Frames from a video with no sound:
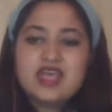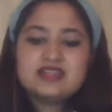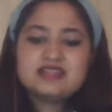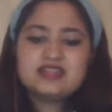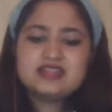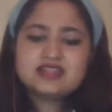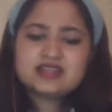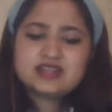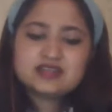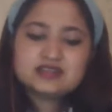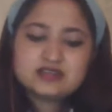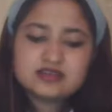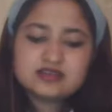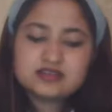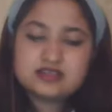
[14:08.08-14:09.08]
The little
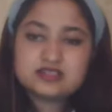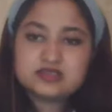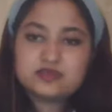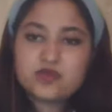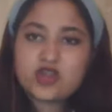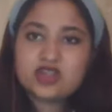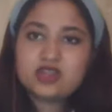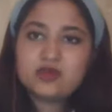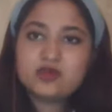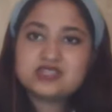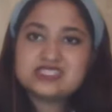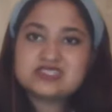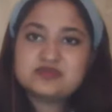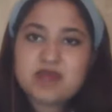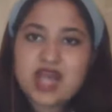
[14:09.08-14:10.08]
girl's body was
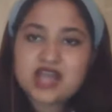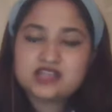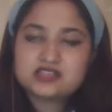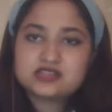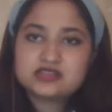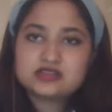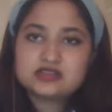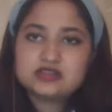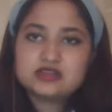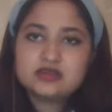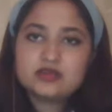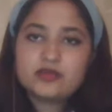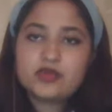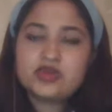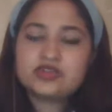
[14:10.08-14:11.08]
smashed,
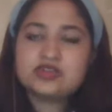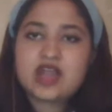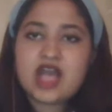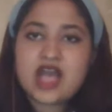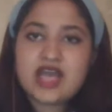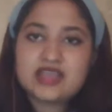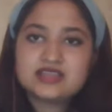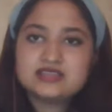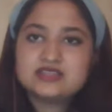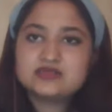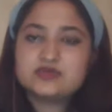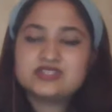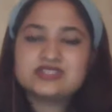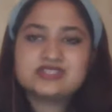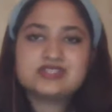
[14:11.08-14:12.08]
but her eyes
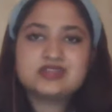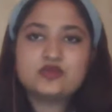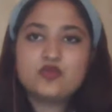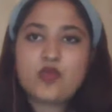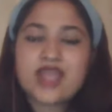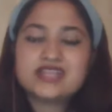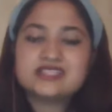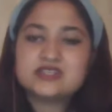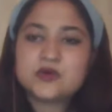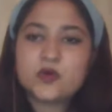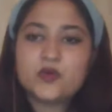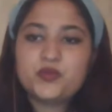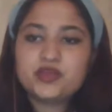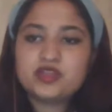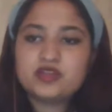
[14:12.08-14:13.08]
were still wide
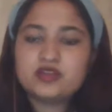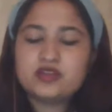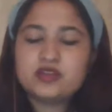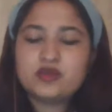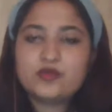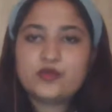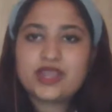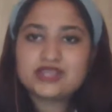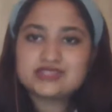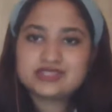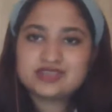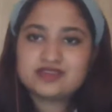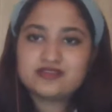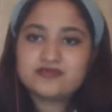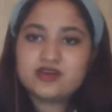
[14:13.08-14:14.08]
open,
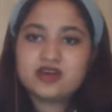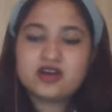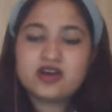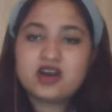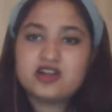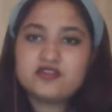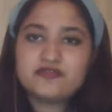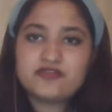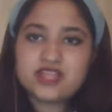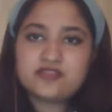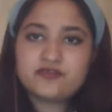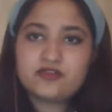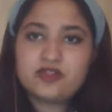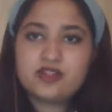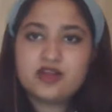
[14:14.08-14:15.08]
waiting for her
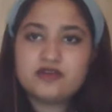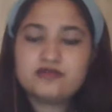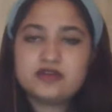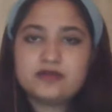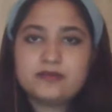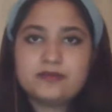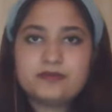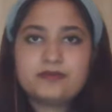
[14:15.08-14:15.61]
unfaithful lover.